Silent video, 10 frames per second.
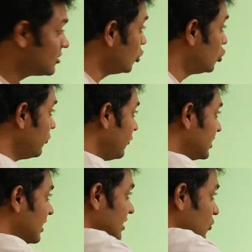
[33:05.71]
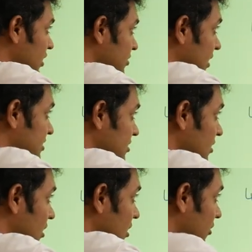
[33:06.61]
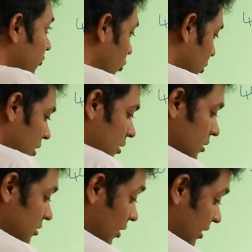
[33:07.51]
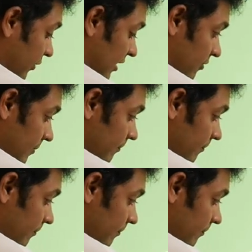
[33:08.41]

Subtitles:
so 2/5 increase, what is the base? 5.